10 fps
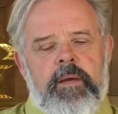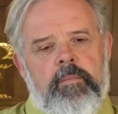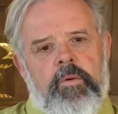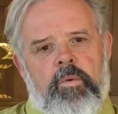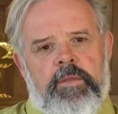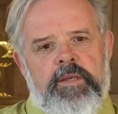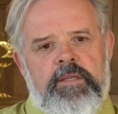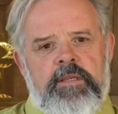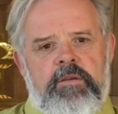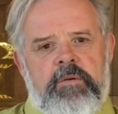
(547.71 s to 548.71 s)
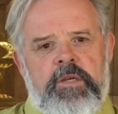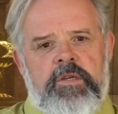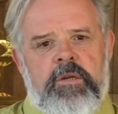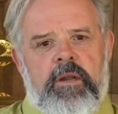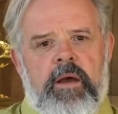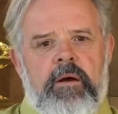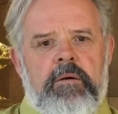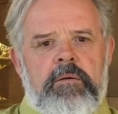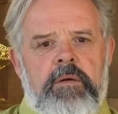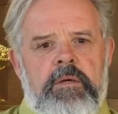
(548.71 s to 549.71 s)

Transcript: But what this situation now